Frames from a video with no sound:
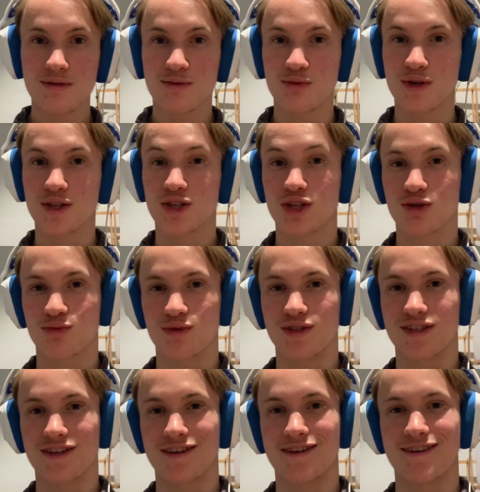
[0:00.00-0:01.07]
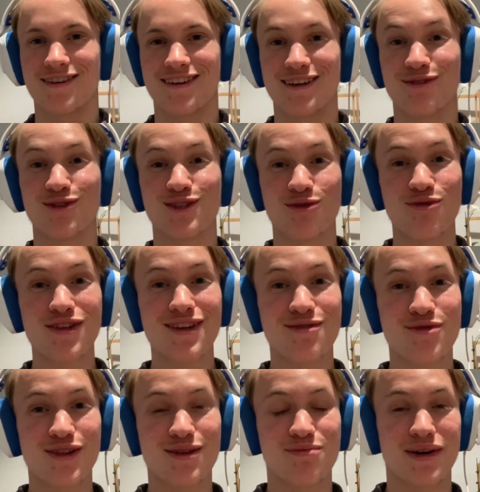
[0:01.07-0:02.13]
which was it was a
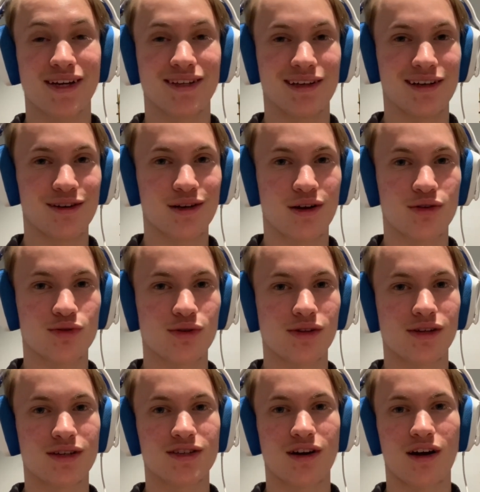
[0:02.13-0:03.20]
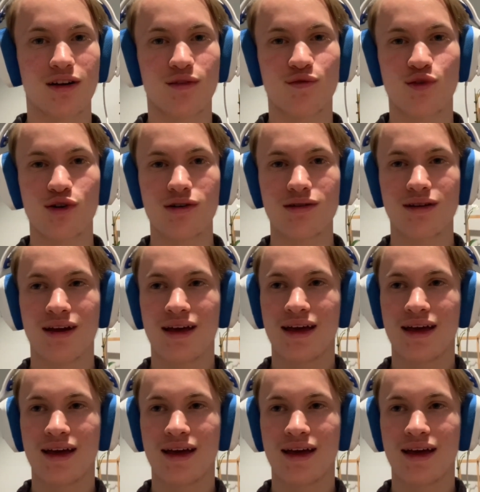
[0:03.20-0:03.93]
really big deal and I was really excited for it.